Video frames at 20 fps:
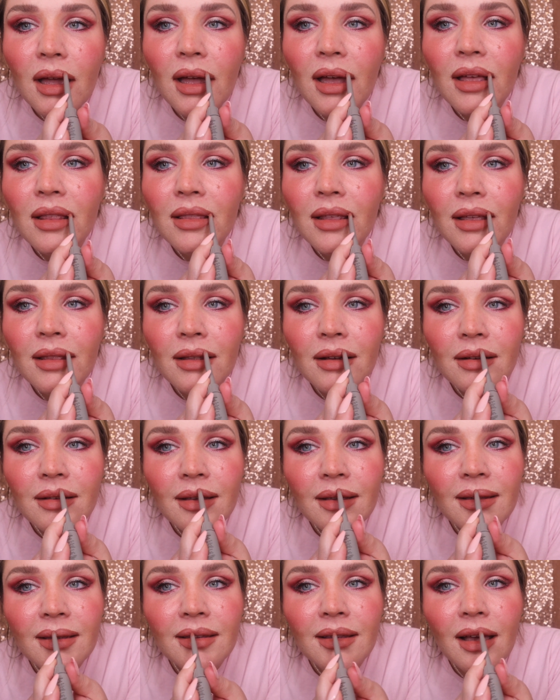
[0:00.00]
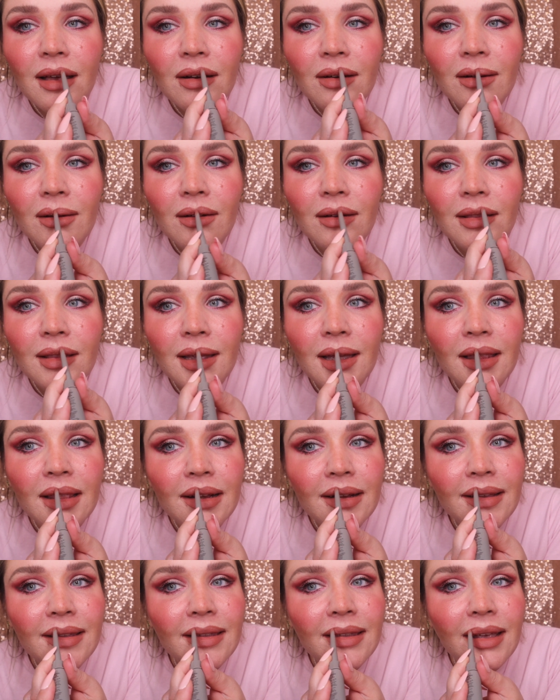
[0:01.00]
And then there's a setter on the
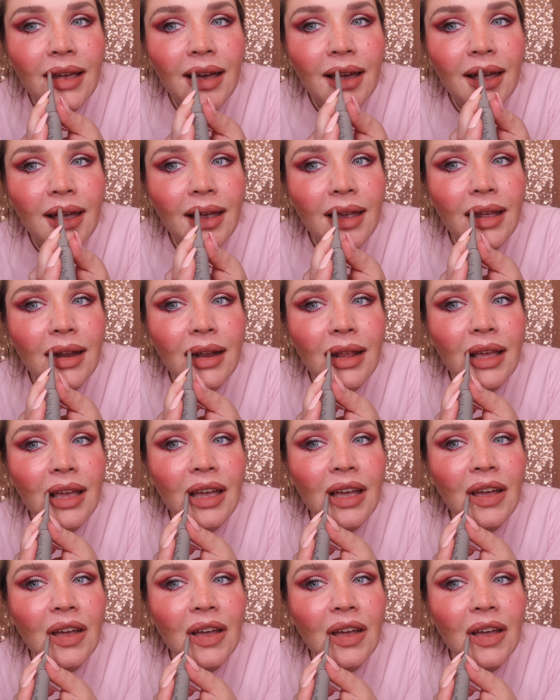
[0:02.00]
other side